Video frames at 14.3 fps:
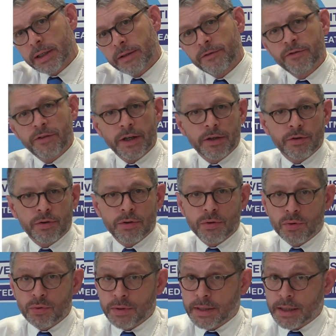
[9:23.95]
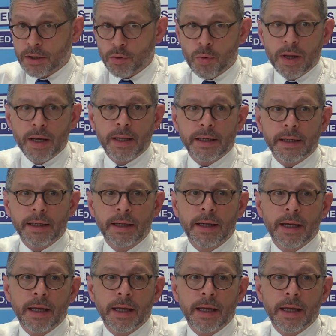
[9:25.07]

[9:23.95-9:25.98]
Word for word: infections to sequelae,